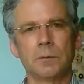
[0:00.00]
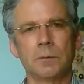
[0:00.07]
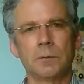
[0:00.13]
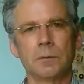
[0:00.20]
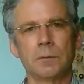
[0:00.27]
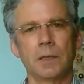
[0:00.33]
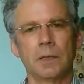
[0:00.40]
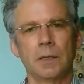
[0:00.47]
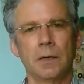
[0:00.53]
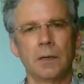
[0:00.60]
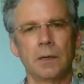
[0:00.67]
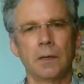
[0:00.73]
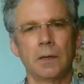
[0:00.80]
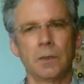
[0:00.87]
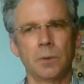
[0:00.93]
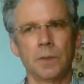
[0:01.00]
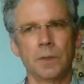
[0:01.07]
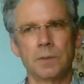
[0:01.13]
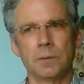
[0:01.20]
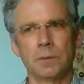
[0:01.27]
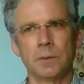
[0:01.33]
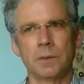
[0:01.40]
always trying to encourage our
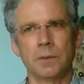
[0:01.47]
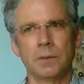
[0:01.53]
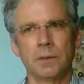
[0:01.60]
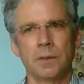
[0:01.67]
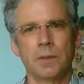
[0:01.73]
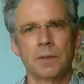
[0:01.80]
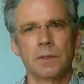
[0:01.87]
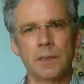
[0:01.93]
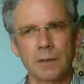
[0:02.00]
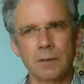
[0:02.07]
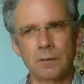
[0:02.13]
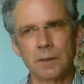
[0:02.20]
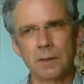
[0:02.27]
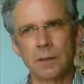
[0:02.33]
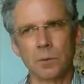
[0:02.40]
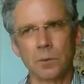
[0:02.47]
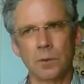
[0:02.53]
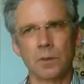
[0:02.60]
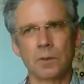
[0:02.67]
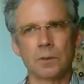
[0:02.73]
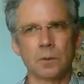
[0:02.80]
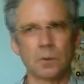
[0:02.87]
boys to be saving their
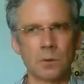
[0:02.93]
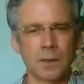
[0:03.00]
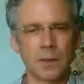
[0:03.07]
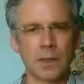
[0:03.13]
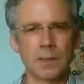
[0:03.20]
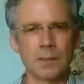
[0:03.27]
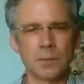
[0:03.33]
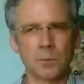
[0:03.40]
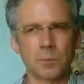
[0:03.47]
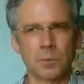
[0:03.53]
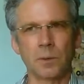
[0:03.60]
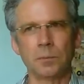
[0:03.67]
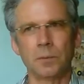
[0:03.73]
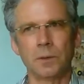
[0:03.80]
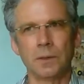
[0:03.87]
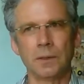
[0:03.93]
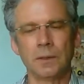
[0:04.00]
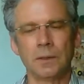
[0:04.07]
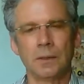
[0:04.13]
work, to organize it properly,